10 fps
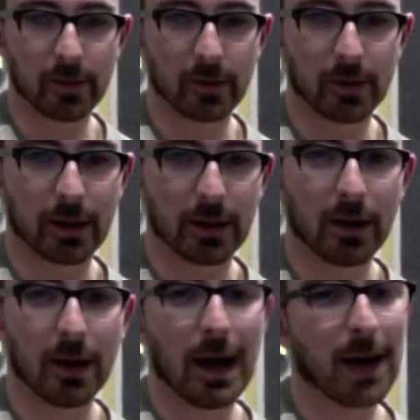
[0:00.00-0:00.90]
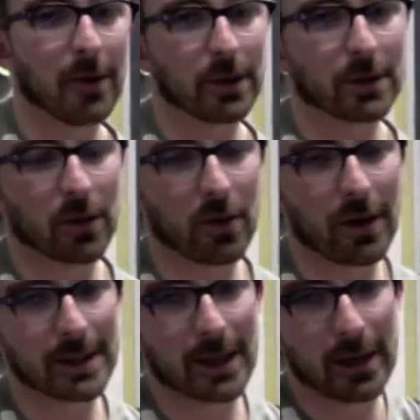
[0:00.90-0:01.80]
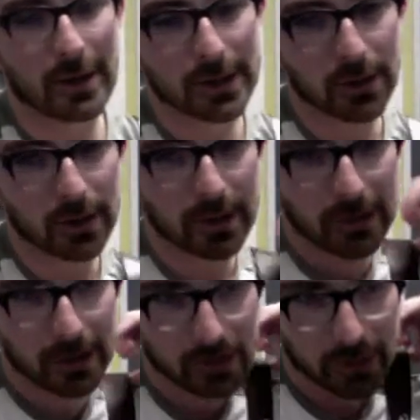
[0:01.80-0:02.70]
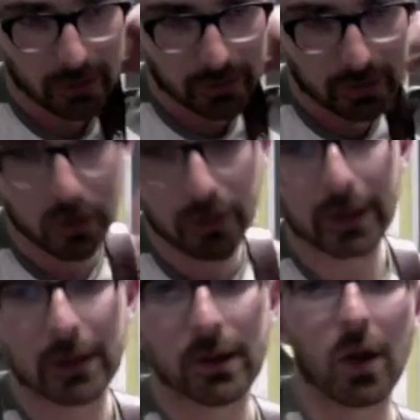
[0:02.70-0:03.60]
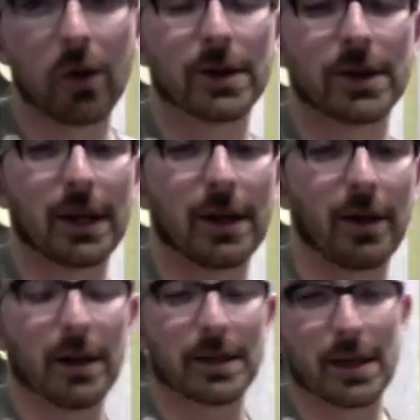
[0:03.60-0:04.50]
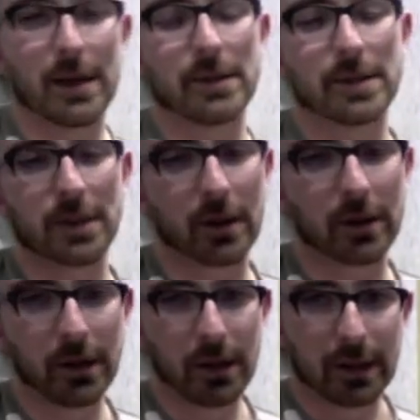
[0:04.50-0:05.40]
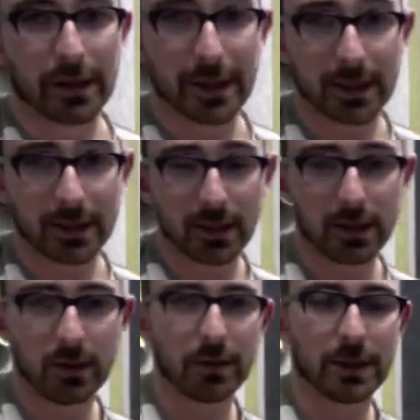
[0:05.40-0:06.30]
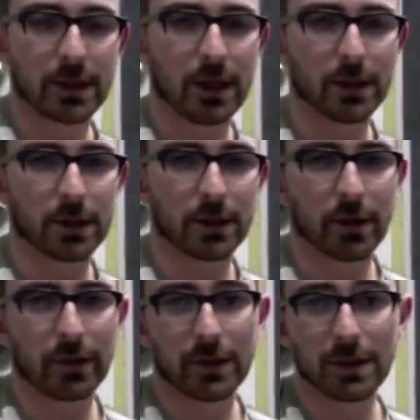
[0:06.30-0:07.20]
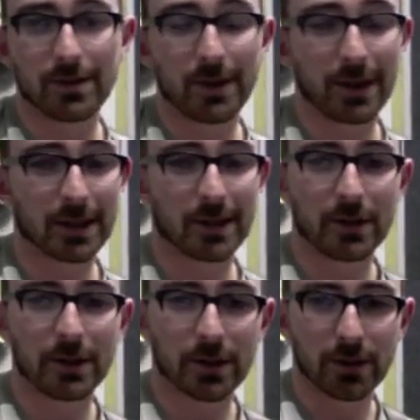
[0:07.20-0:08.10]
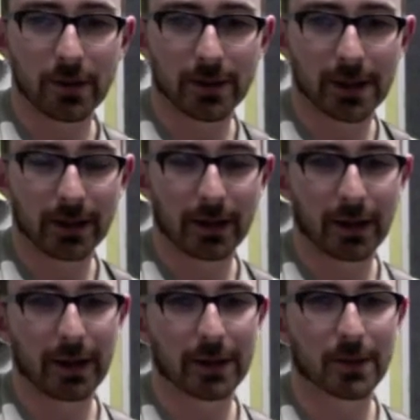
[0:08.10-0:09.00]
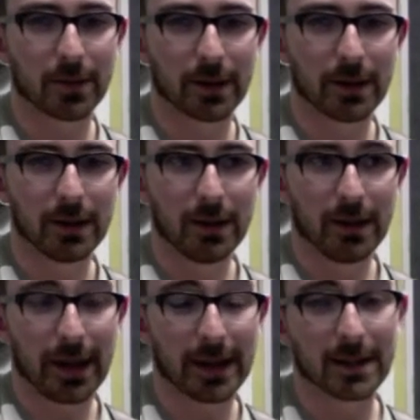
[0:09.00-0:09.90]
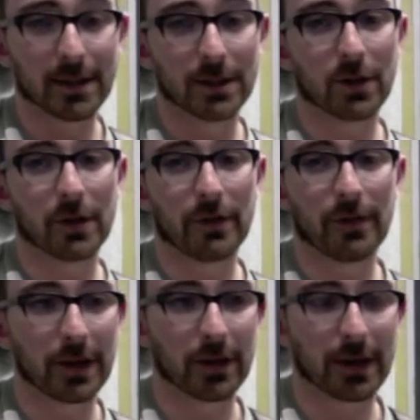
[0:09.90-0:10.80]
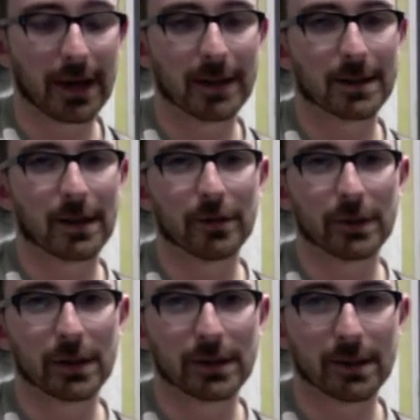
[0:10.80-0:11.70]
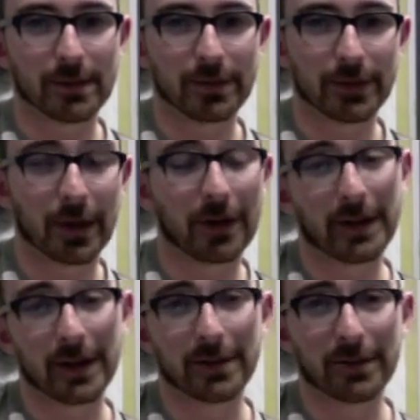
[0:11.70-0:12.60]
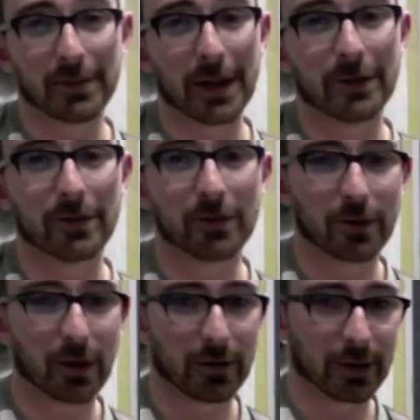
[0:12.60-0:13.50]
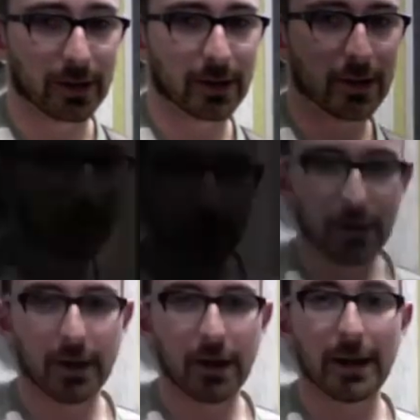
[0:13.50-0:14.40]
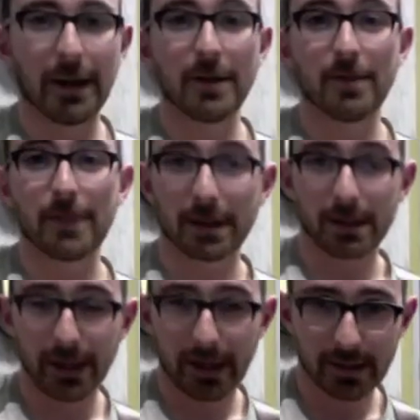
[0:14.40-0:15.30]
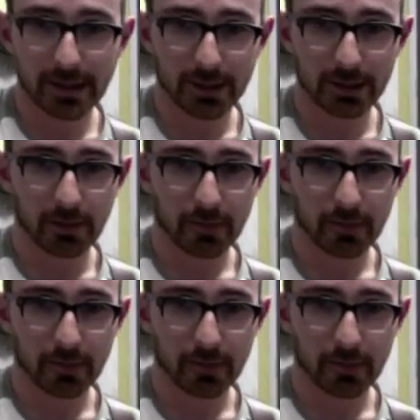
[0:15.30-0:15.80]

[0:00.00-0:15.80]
Okay, harmonics are always counterintuitive because we're often moving lower to get higher sounds. So that's actually a little bit challenging. Although if you just, I guess if you just do what I'm telling you there, it's probably easier than trying to figure it out yourself because I found it painful, quite frankly. All right, now you're back to the A section.